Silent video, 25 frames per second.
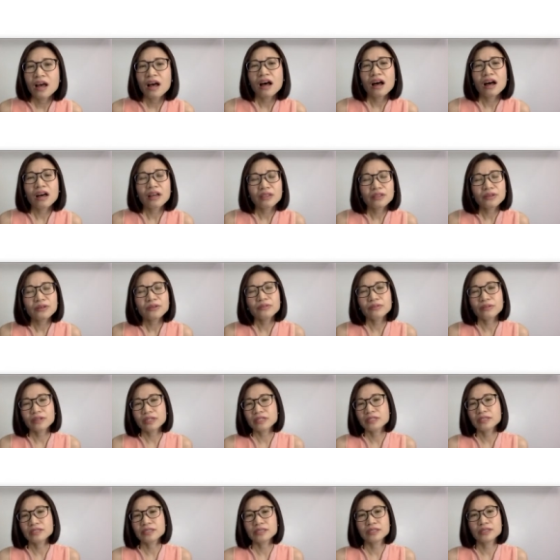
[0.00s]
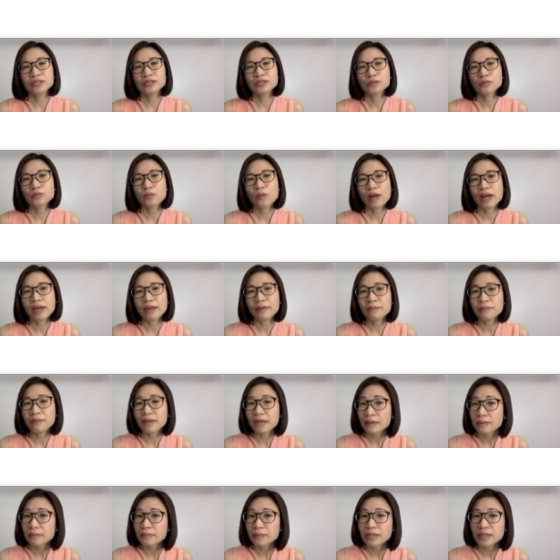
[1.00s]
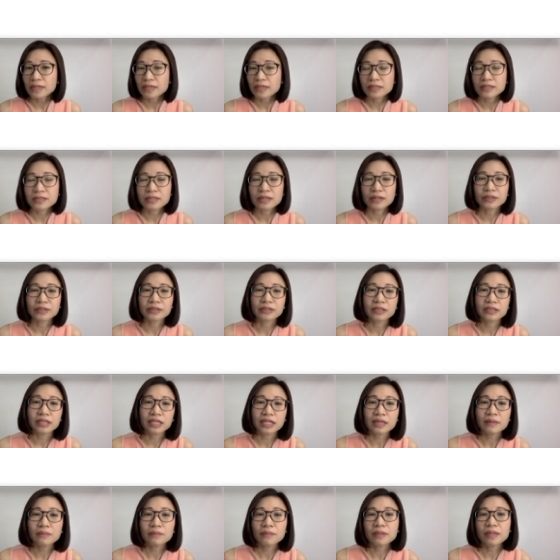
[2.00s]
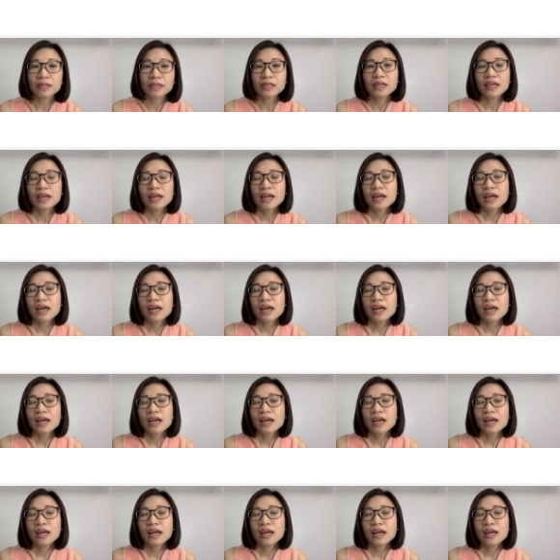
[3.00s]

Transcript: Other reasons why babies are sleepy